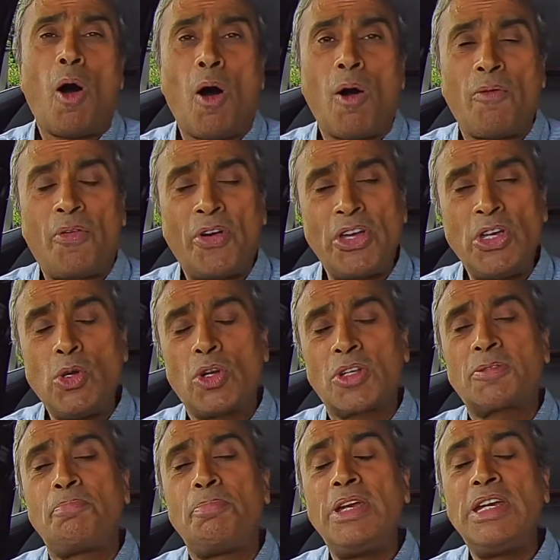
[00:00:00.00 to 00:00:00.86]
offer
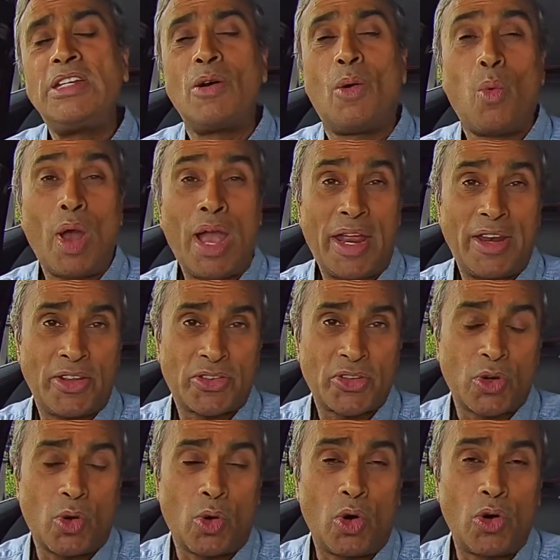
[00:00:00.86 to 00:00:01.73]
you a speed
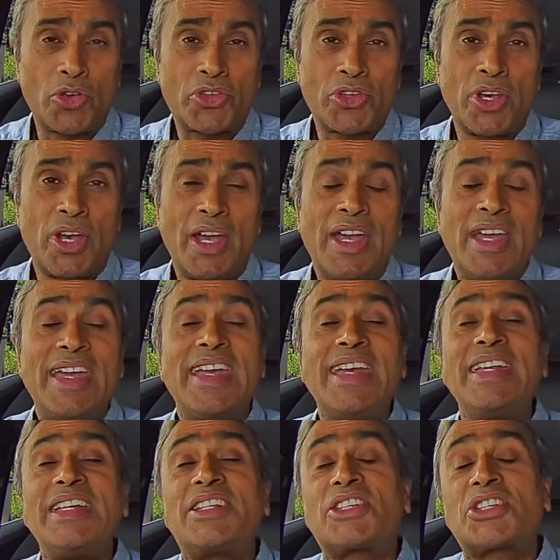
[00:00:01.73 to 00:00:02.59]
awareness course
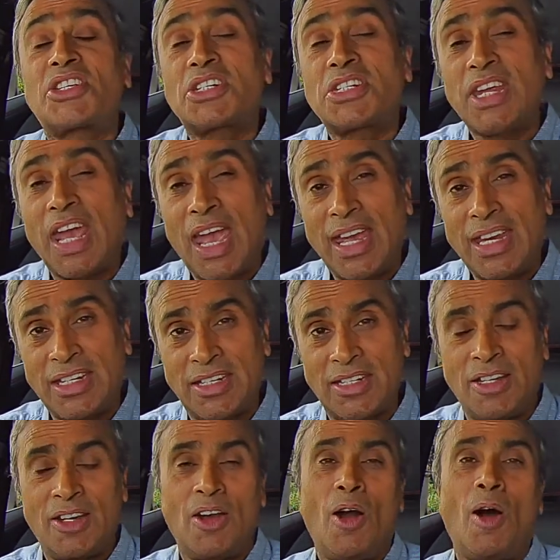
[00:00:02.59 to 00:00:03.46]

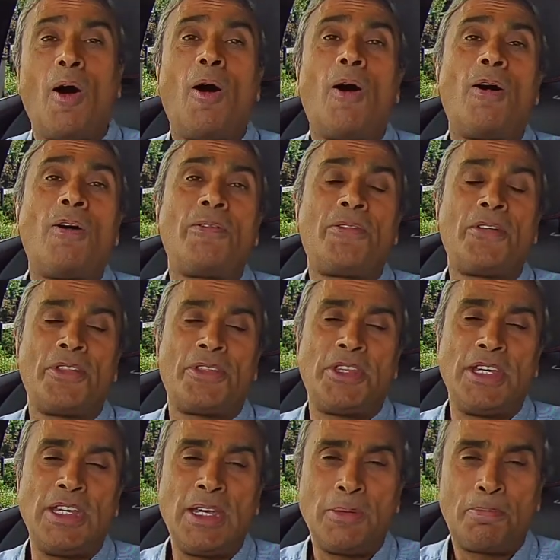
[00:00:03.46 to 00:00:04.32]
instead of
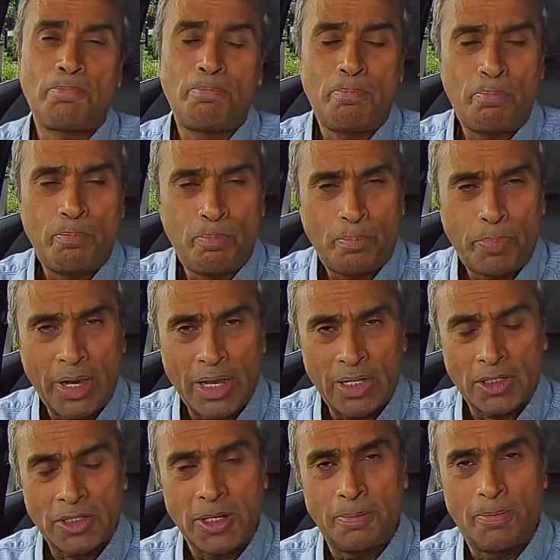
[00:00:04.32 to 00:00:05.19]
the
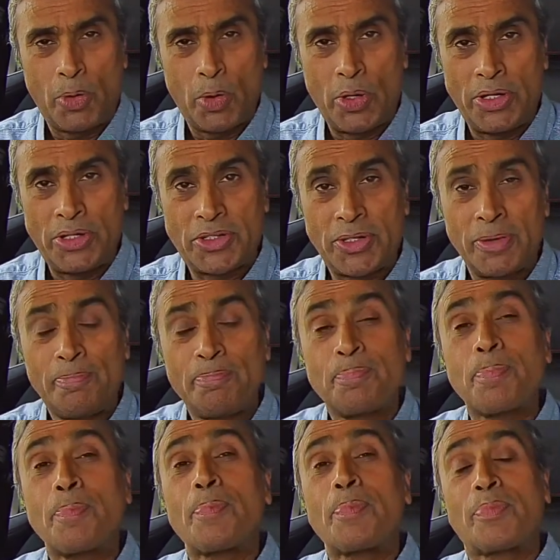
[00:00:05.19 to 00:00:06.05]
penalty points.
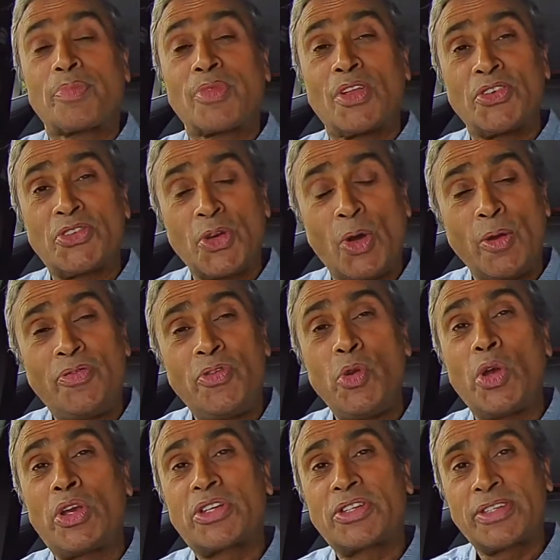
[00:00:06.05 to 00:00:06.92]
So
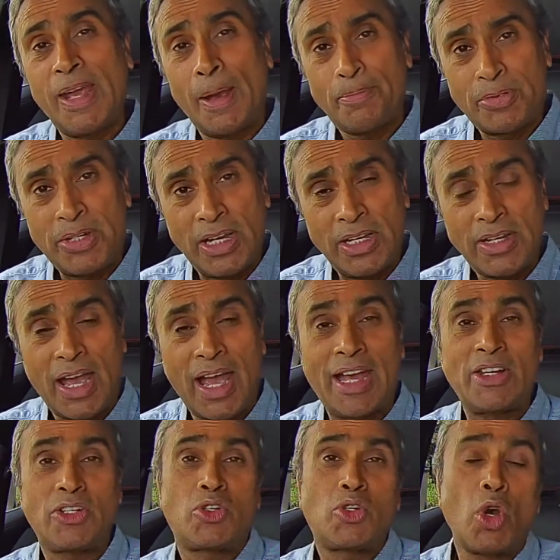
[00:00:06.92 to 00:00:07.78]
if you accepted
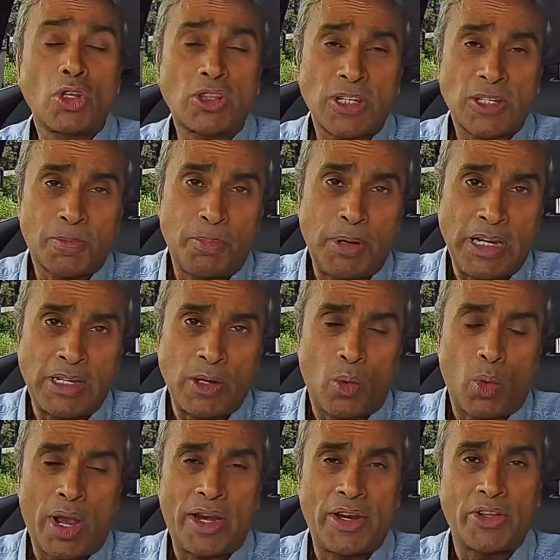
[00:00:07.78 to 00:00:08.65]
and took the speed
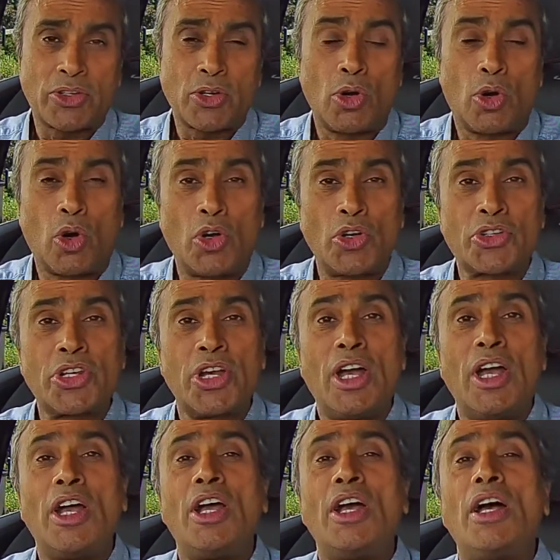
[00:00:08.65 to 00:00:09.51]
awareness course,
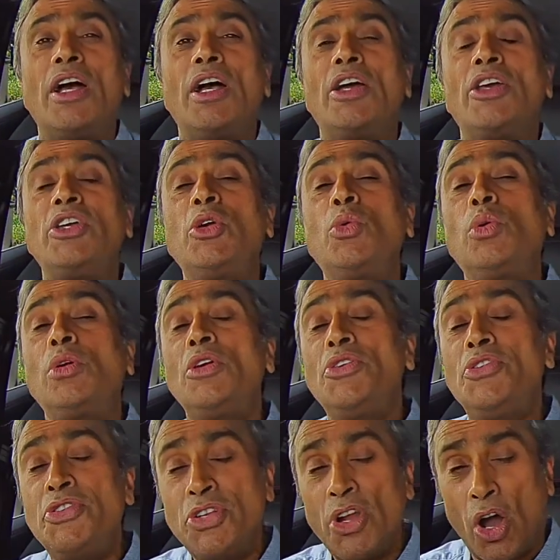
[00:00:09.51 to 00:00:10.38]
you
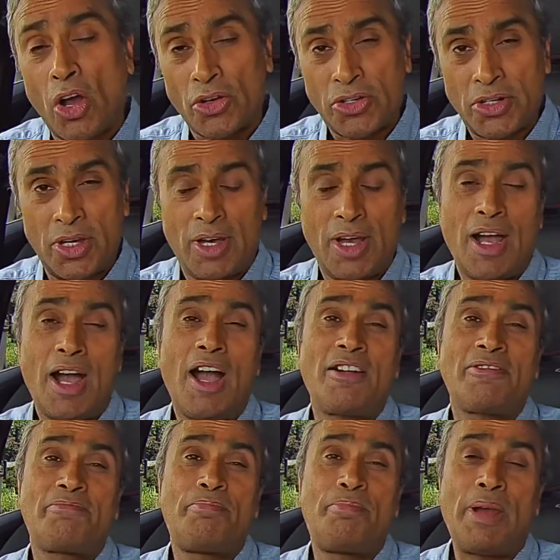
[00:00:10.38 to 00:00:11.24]
will not
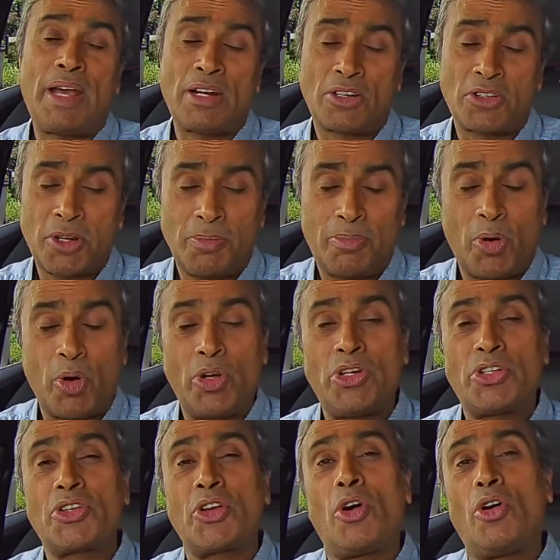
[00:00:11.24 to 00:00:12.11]
have penalty
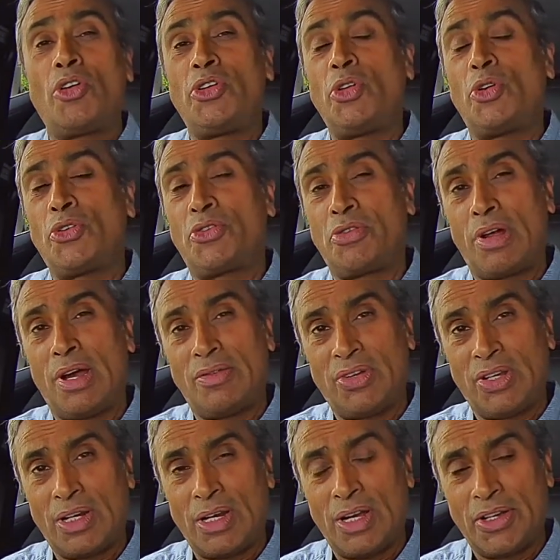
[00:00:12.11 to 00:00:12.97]
points on your
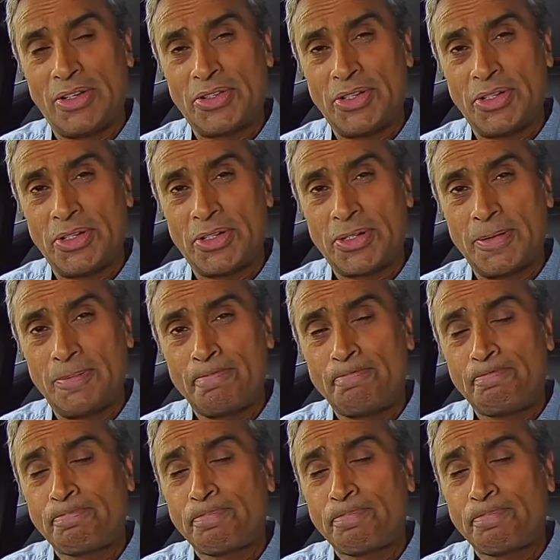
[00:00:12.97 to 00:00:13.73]
driving license.